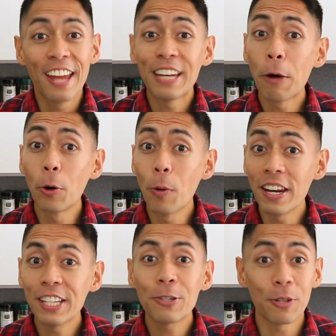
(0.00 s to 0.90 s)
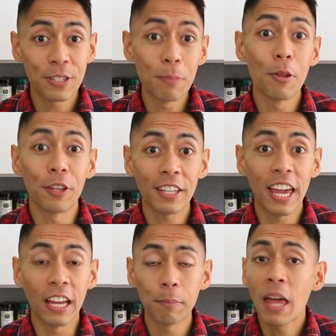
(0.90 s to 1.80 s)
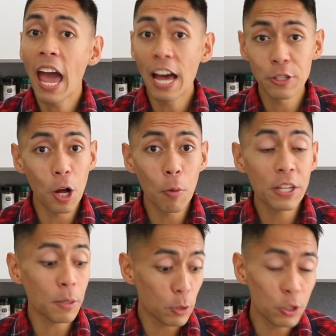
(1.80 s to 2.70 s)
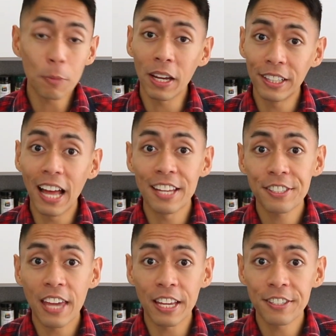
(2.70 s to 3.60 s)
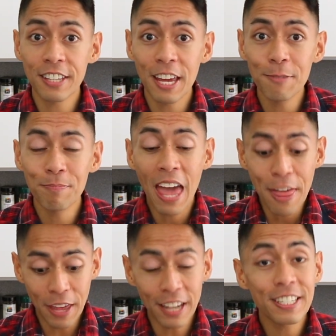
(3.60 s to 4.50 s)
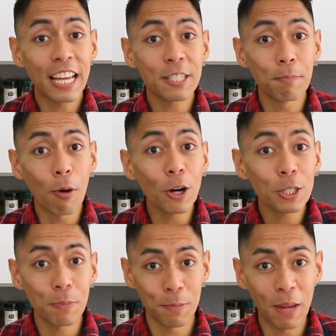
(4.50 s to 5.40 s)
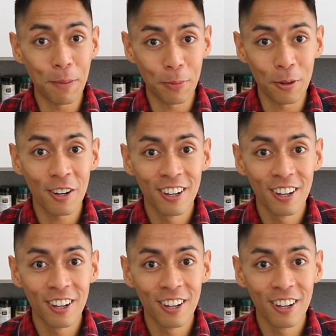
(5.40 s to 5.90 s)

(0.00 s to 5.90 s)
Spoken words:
Now we're ready to assemble the cake. As always, I'm using my glass cake stand. Then take some parchment paper